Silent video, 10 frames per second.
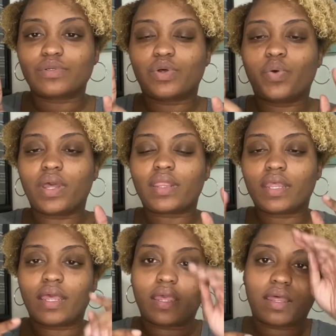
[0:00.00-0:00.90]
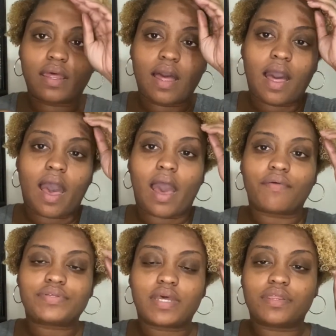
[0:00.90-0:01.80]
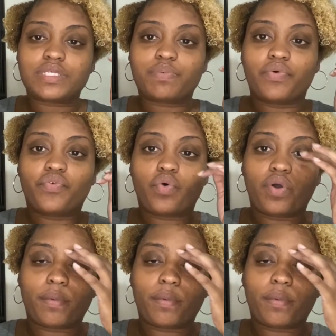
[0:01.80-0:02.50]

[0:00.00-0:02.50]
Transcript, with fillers: quick thing i've said this before